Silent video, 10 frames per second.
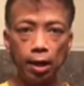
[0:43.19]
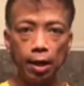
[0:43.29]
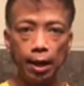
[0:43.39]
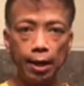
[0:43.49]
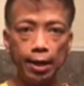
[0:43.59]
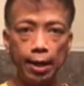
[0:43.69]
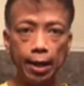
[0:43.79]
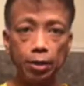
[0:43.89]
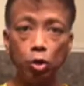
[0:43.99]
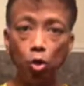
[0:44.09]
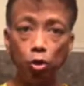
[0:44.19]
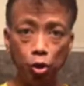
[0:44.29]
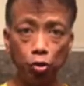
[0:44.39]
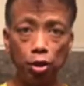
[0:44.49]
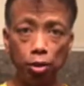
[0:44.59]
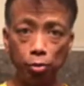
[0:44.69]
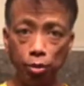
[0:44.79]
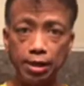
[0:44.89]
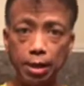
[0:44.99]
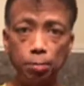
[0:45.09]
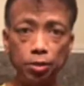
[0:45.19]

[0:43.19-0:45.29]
I told you the 3 simple